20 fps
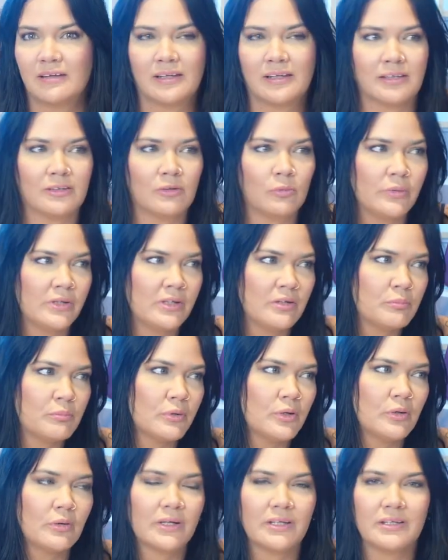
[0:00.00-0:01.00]
Like the wheel
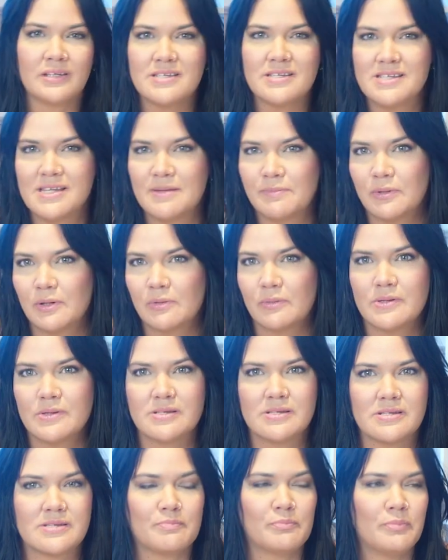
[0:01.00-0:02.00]
broke and the zipper
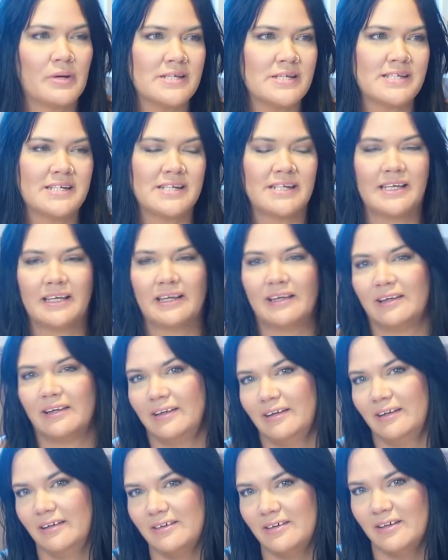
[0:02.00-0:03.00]
was busting
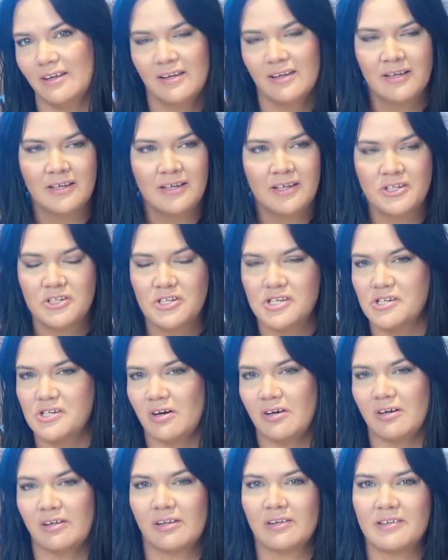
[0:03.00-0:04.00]
and just
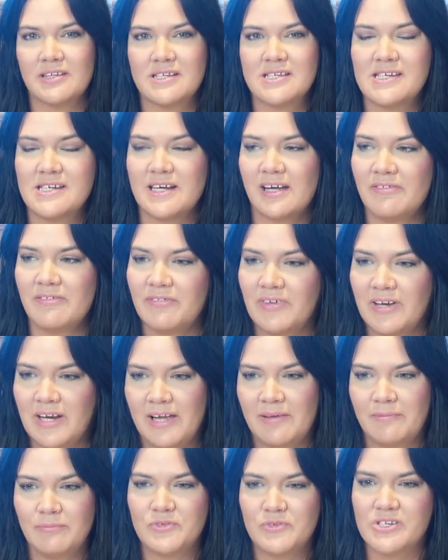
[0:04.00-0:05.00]
all this stuff. And
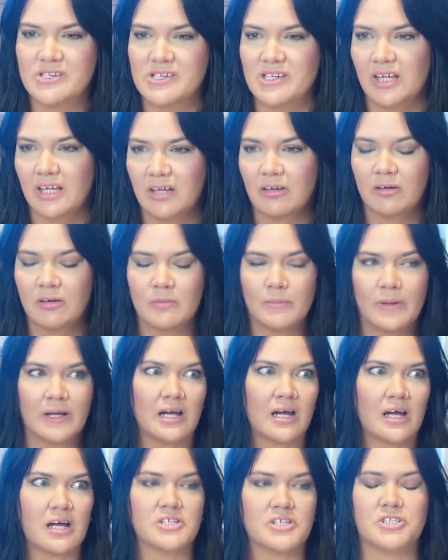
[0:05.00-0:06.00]
I'm just like, oh my
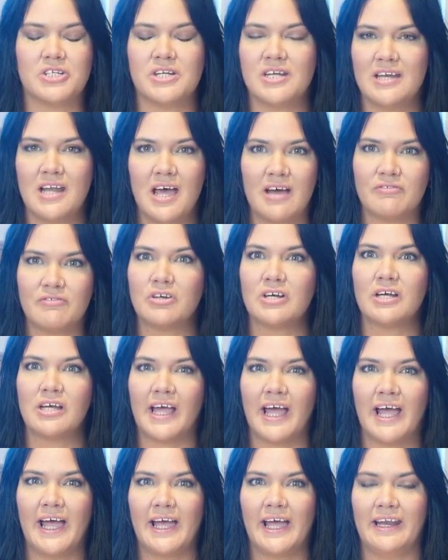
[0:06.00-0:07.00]
gosh, never
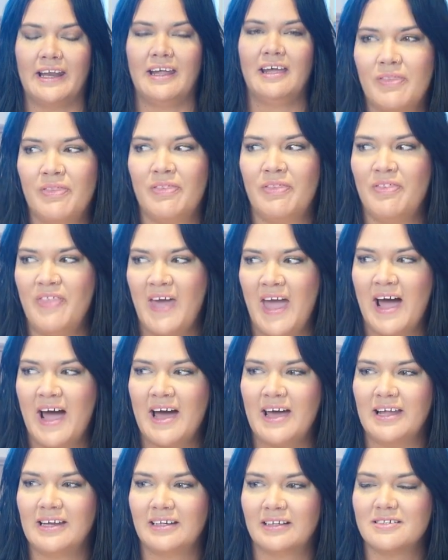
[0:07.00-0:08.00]
again.
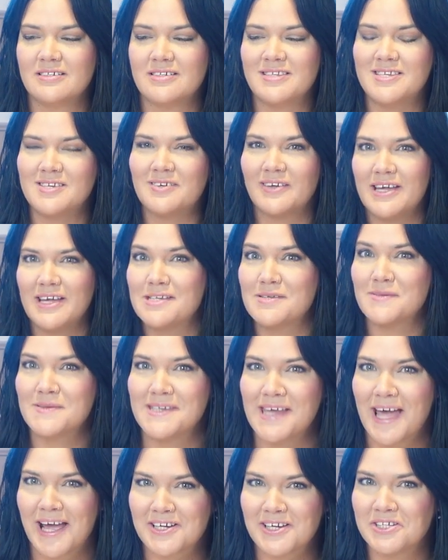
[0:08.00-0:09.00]
That suitcase was
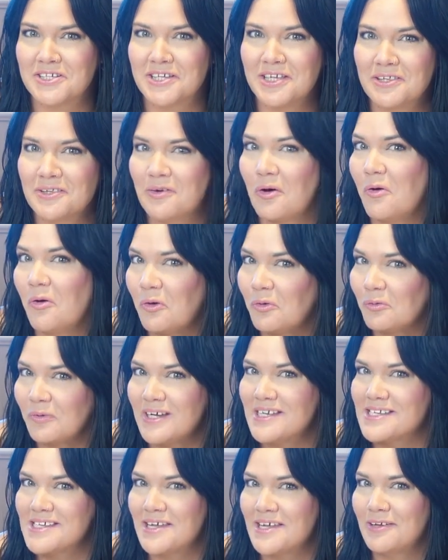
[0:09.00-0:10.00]
actually the whole
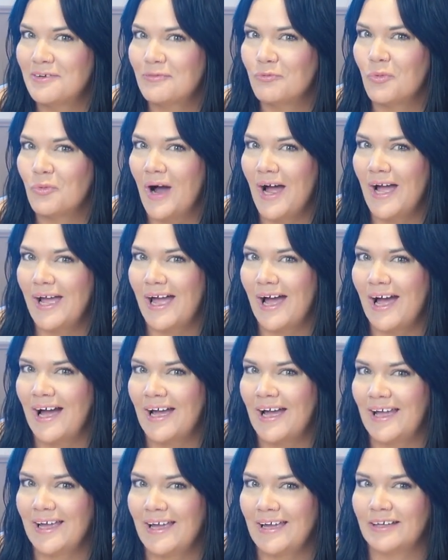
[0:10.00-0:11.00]
reason why
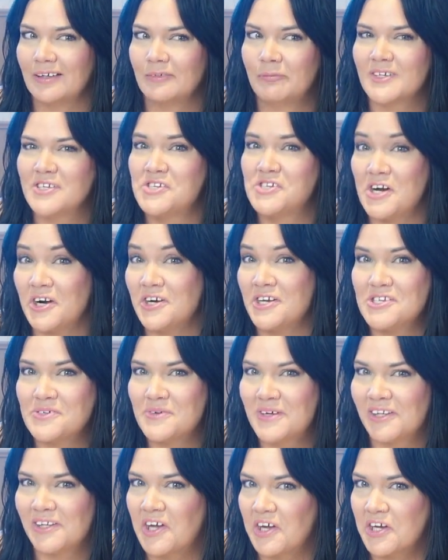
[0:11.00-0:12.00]
I started
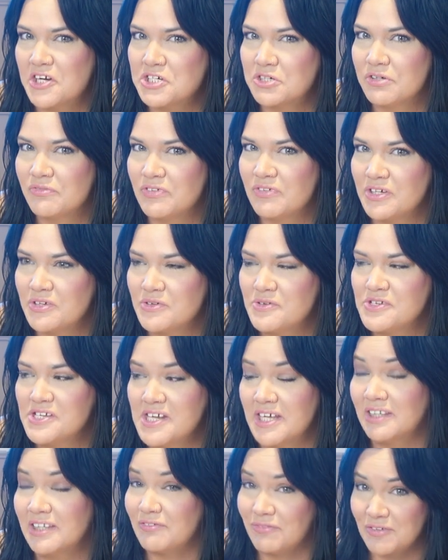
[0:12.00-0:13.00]
doing luggage reviews
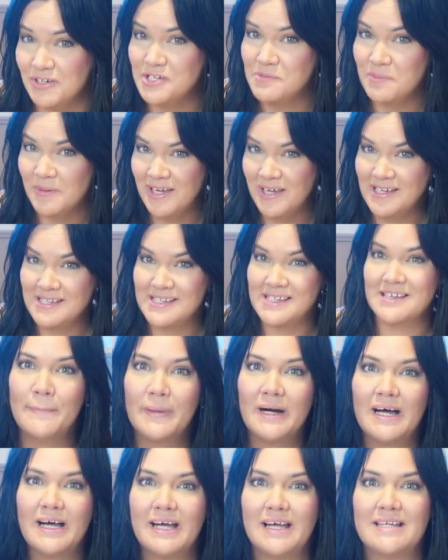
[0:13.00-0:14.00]
in the first place.
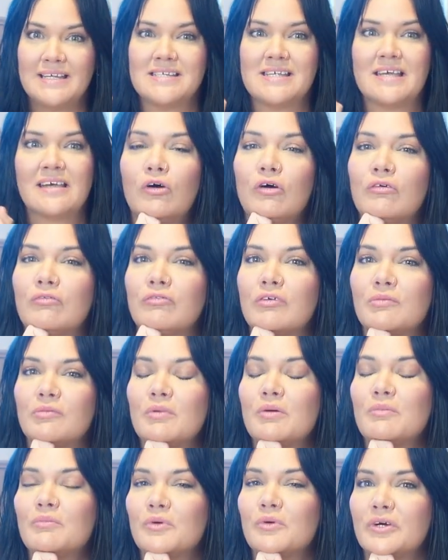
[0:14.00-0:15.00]
But over
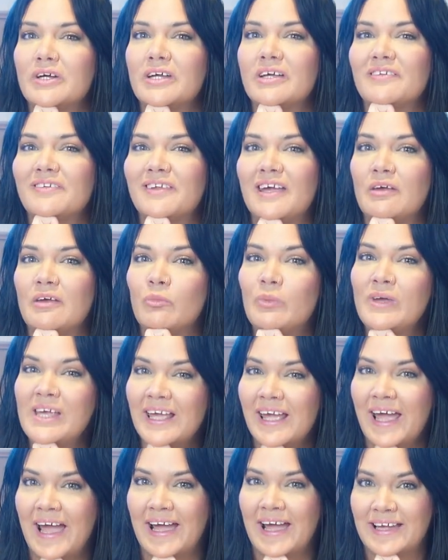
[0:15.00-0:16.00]
Memorial Day
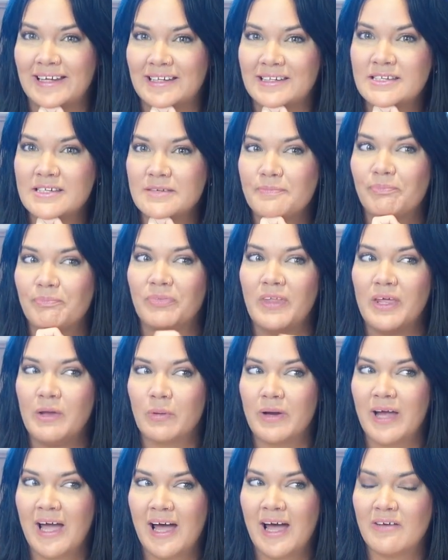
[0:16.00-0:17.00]
weekend, they
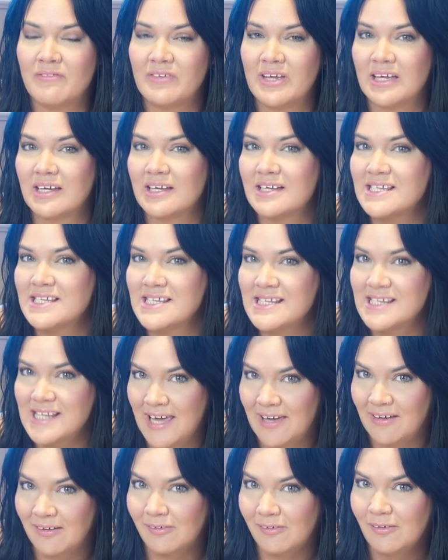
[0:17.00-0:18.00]
were having a
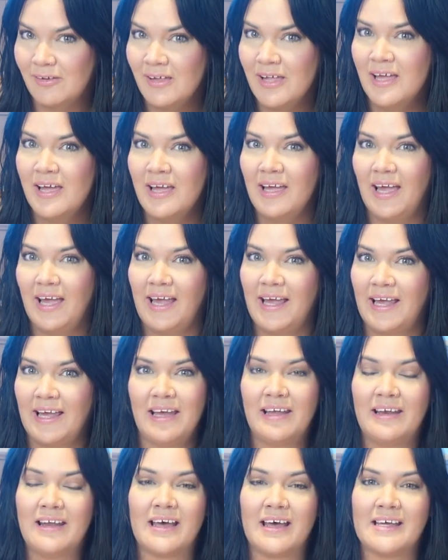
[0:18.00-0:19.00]
sale
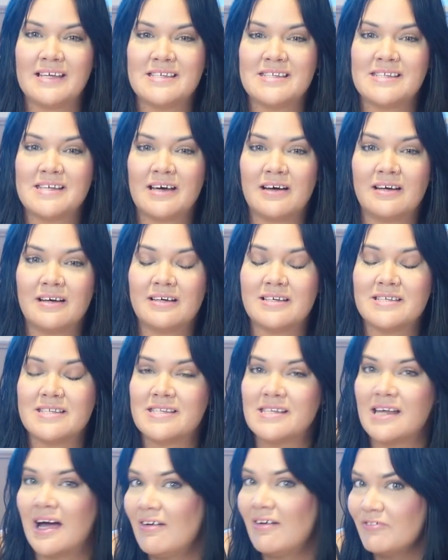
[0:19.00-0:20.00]
and I saw a
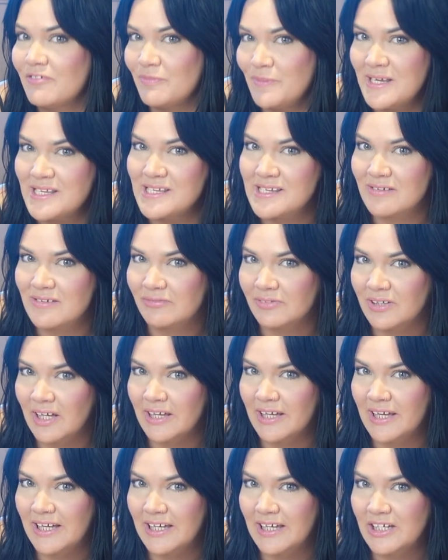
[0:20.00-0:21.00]
soft piece of
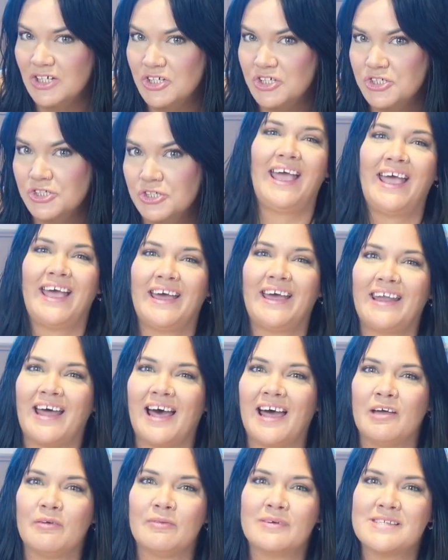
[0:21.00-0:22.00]
luggage and
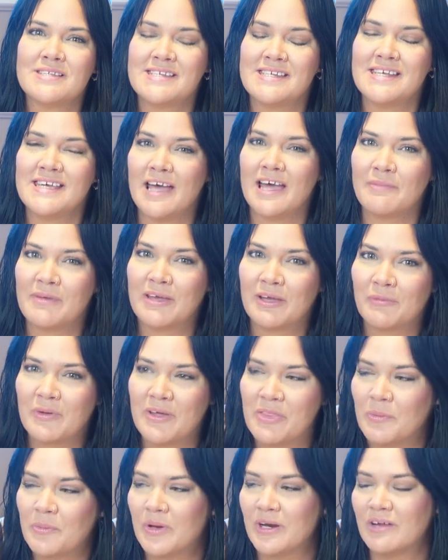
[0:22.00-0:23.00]
I was DMing
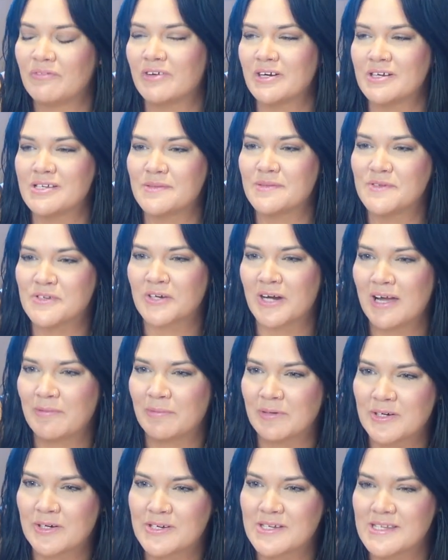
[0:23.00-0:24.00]
with one of our
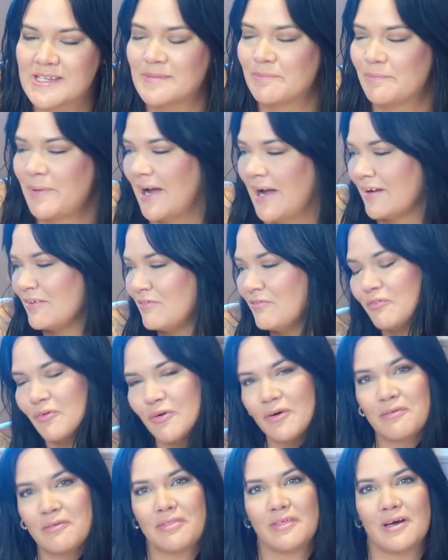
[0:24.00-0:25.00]
subscribers back and
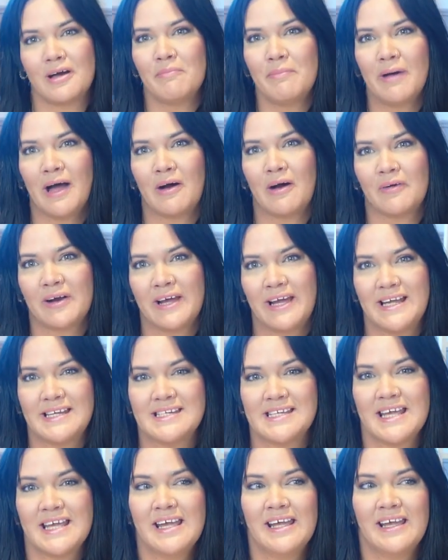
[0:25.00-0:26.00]
forth about
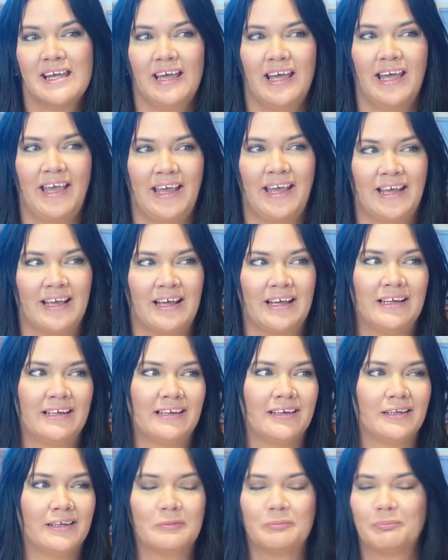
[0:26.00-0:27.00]
it
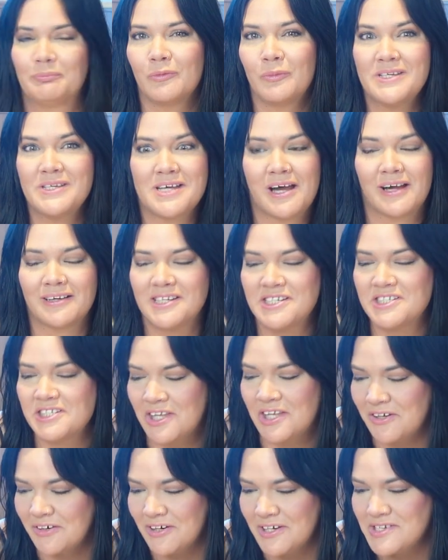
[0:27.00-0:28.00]
and we talked each
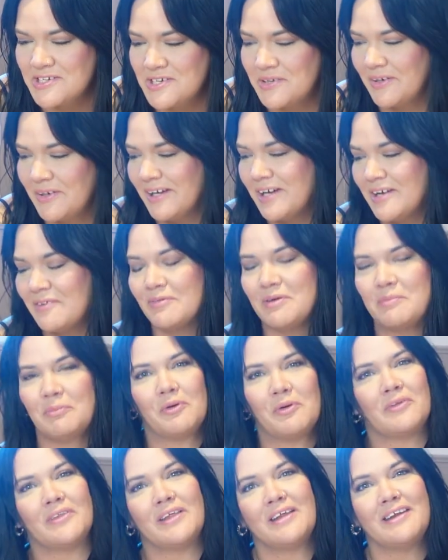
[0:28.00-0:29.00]
other into it and we
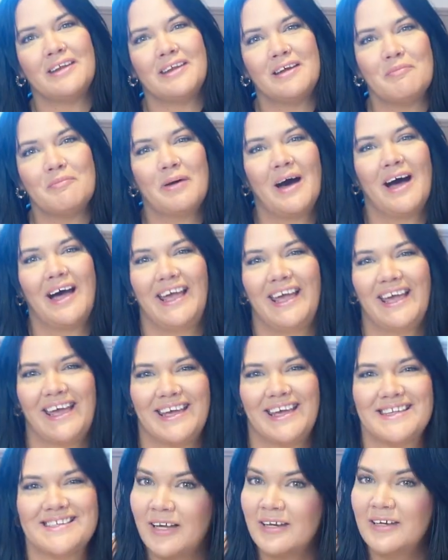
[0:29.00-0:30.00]
both ended up buying
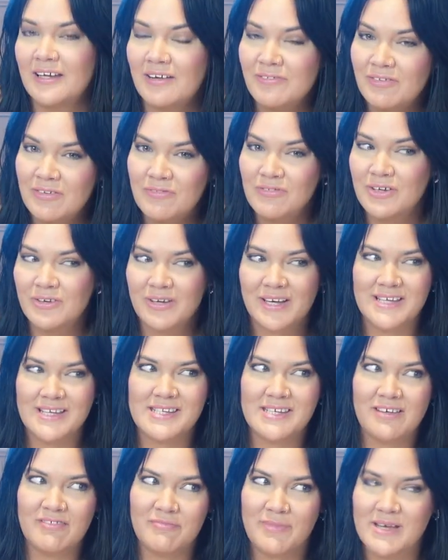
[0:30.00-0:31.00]
it. Enough of you guys
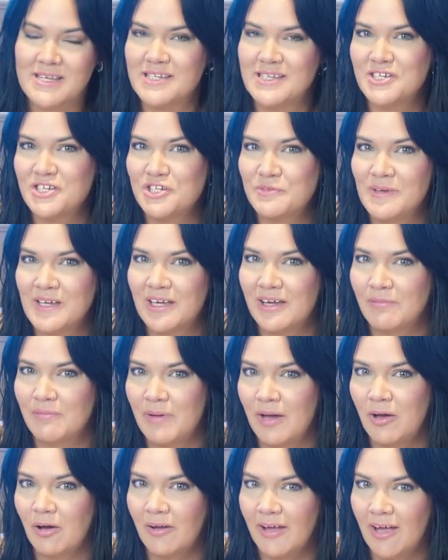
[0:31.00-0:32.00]
have messaged me
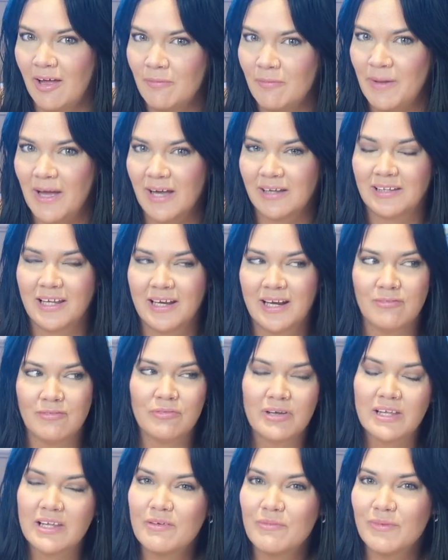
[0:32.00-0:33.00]
about CalPak that I
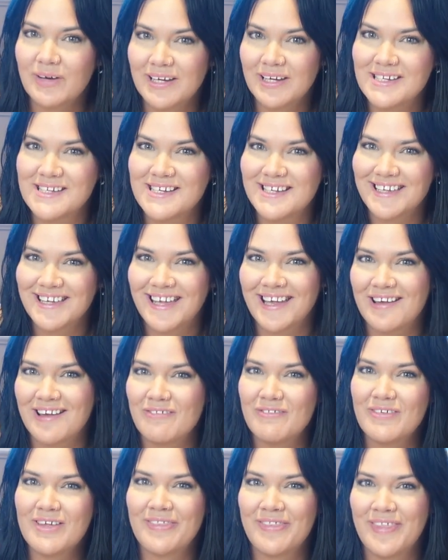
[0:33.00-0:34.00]
really wanted to
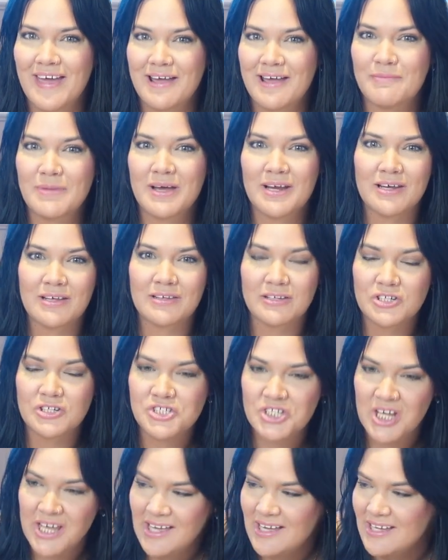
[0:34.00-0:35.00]
give them another
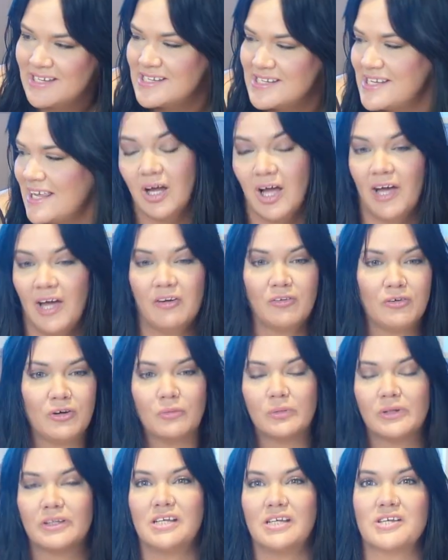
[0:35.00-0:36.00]
chance. I don't know
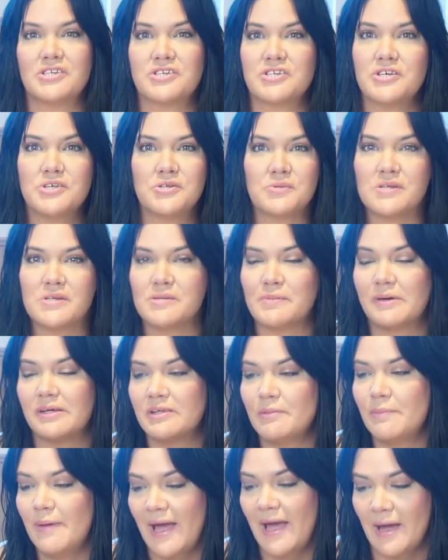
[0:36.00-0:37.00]
what the excuse was about
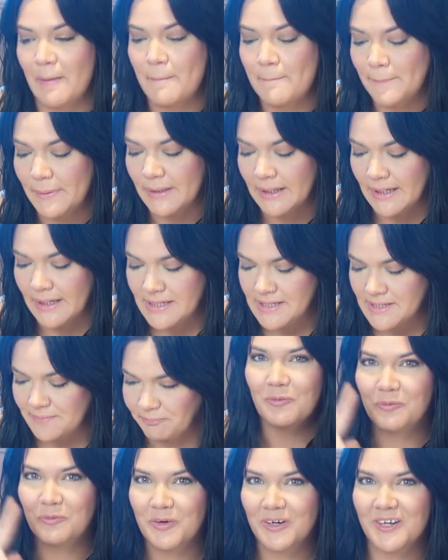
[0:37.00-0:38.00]
the bag, but
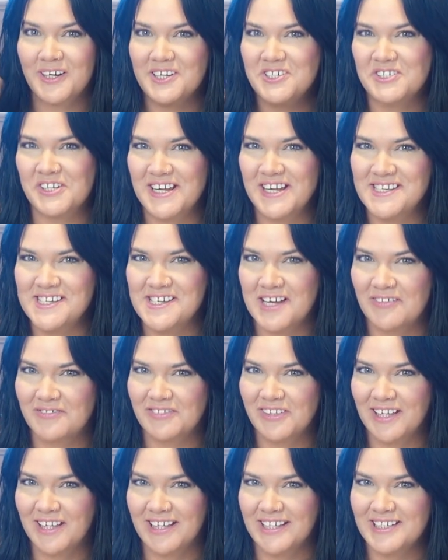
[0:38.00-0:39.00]
we're gonna try soft
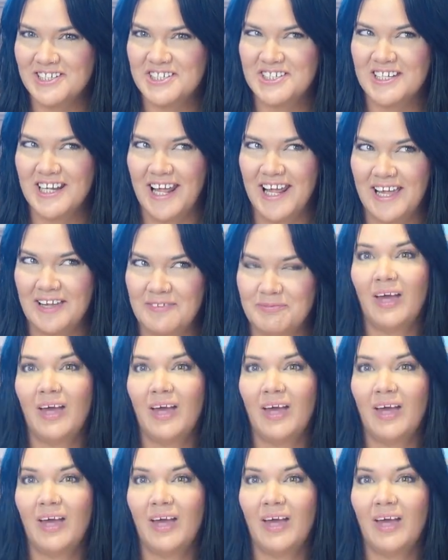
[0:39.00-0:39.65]
luggage today.